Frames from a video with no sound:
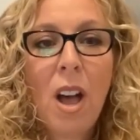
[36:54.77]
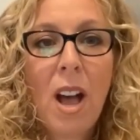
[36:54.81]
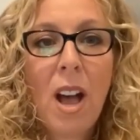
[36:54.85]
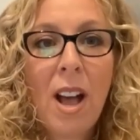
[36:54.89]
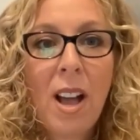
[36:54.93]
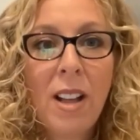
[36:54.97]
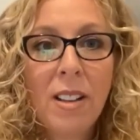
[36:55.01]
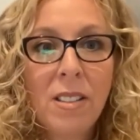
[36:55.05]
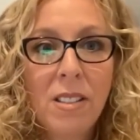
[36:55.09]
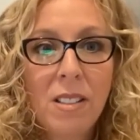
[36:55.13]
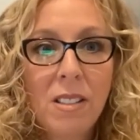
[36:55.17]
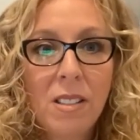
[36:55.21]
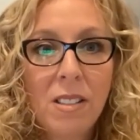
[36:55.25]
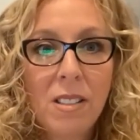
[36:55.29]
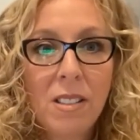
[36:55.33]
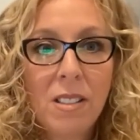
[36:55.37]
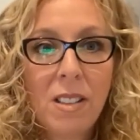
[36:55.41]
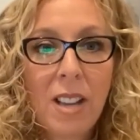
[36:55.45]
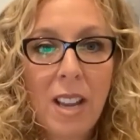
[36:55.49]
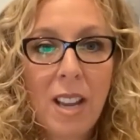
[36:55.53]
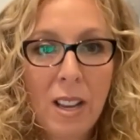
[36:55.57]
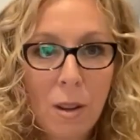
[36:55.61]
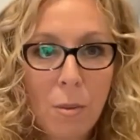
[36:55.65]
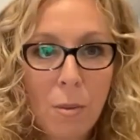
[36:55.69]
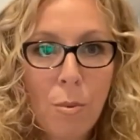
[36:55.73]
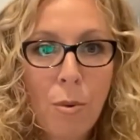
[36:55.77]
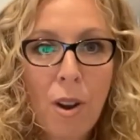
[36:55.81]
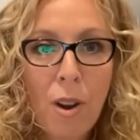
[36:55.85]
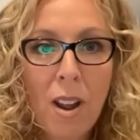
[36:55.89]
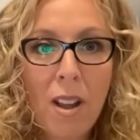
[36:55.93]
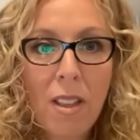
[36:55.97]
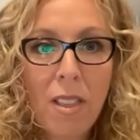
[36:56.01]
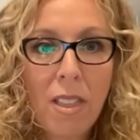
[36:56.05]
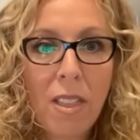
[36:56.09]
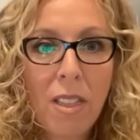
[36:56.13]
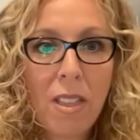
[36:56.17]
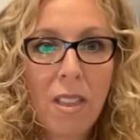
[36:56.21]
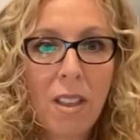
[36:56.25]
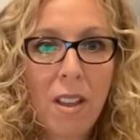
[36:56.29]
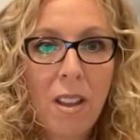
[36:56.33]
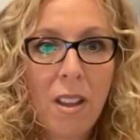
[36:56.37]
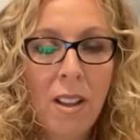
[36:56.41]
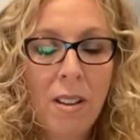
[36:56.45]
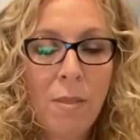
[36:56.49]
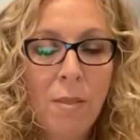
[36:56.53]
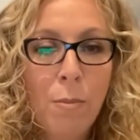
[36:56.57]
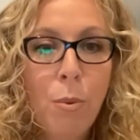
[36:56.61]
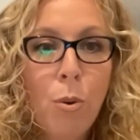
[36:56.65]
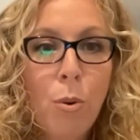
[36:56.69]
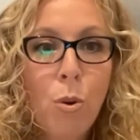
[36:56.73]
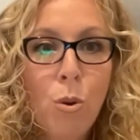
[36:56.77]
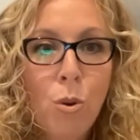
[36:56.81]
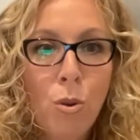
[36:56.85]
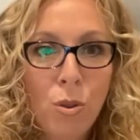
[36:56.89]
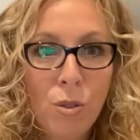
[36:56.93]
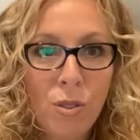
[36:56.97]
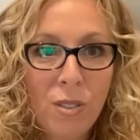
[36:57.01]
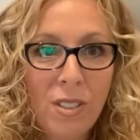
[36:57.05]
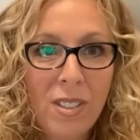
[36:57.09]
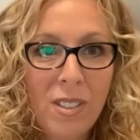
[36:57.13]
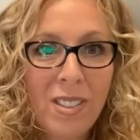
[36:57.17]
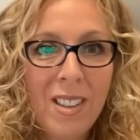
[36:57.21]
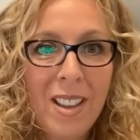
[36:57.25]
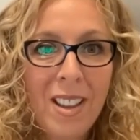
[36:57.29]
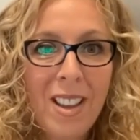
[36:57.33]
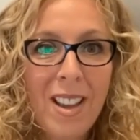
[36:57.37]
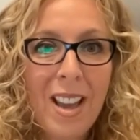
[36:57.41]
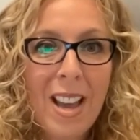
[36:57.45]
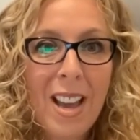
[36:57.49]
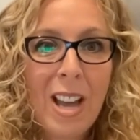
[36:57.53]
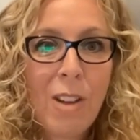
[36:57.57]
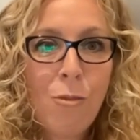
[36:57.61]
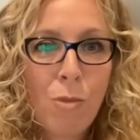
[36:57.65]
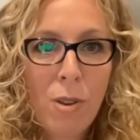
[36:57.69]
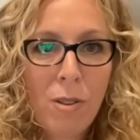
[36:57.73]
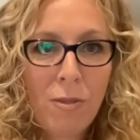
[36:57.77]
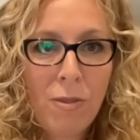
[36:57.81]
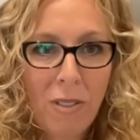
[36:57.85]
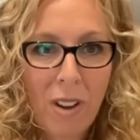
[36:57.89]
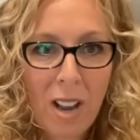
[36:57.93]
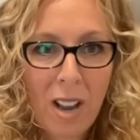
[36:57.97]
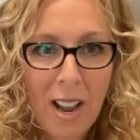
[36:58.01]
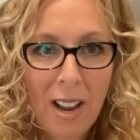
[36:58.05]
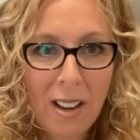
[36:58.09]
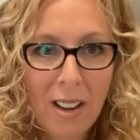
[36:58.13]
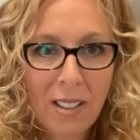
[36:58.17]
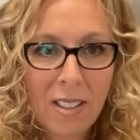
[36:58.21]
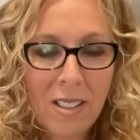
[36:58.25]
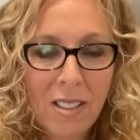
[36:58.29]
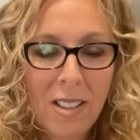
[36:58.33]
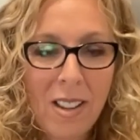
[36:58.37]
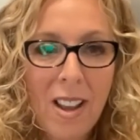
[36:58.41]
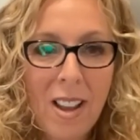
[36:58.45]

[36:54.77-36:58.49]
and take a breath and pause and reflect